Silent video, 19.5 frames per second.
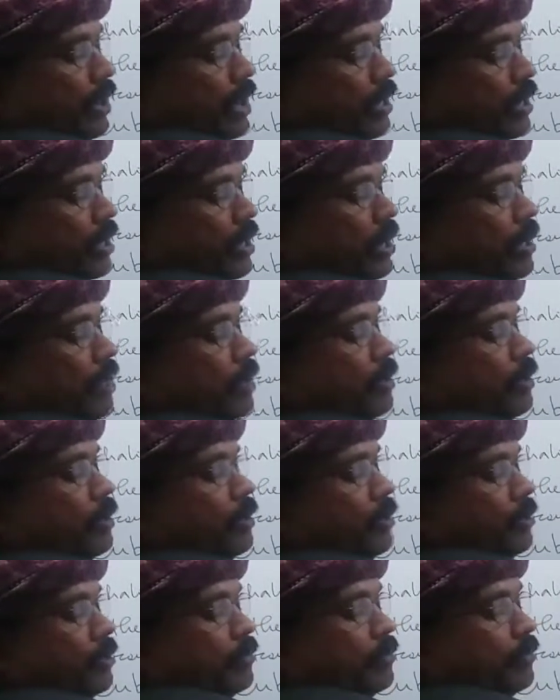
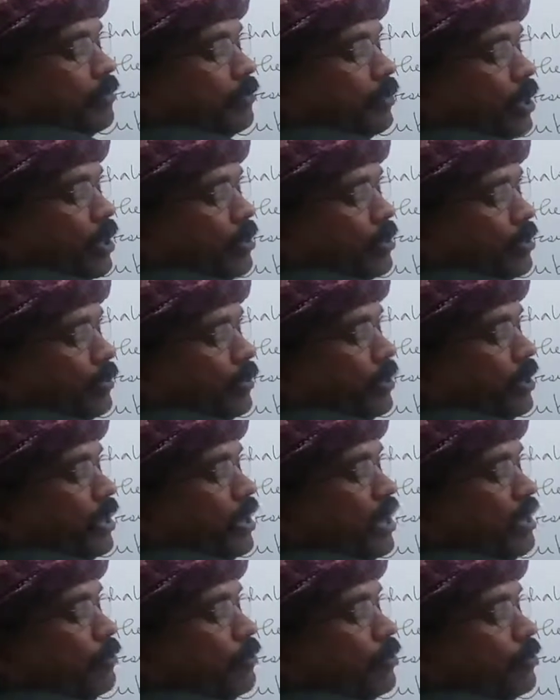lateral part of
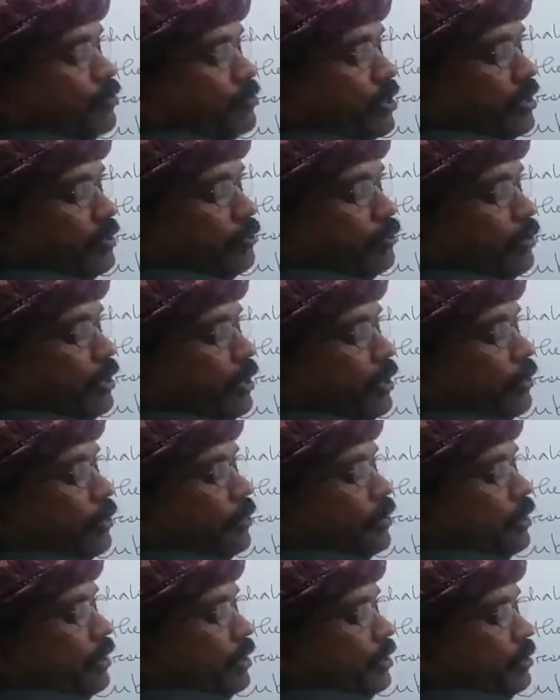the elbow joint
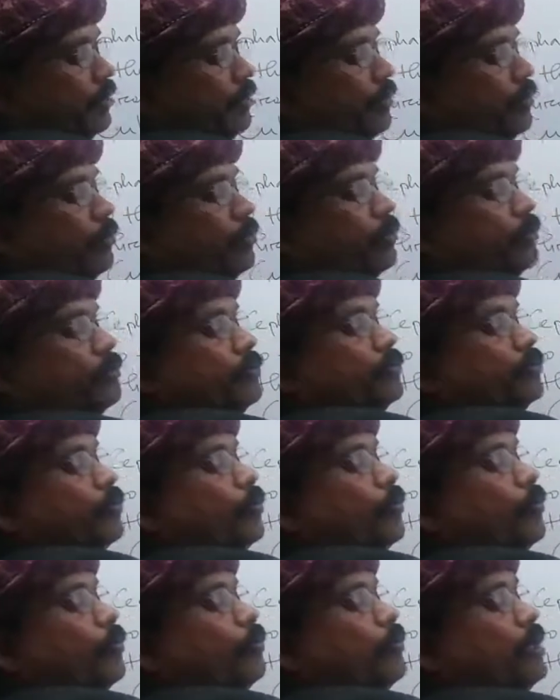below it
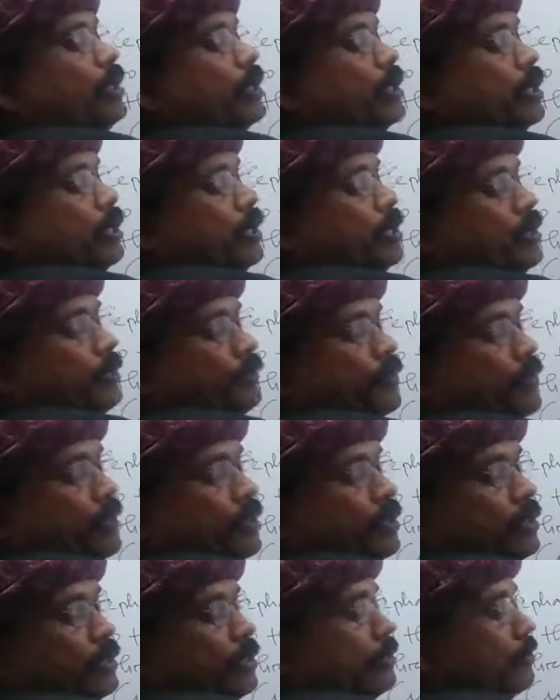goes obliquely
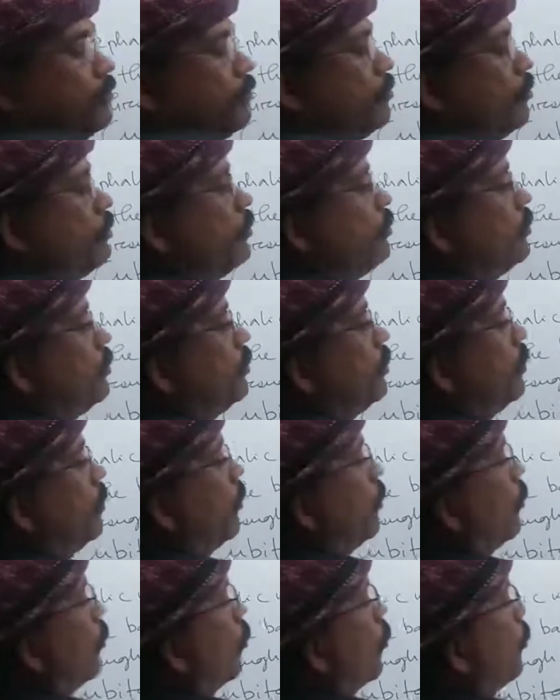to
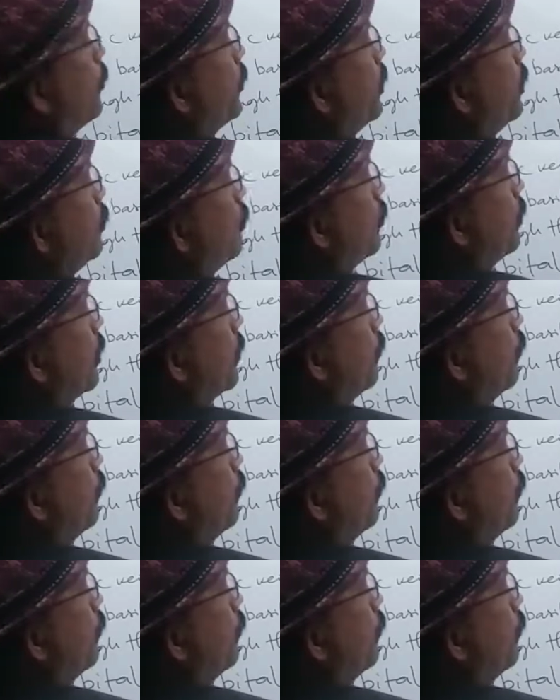open into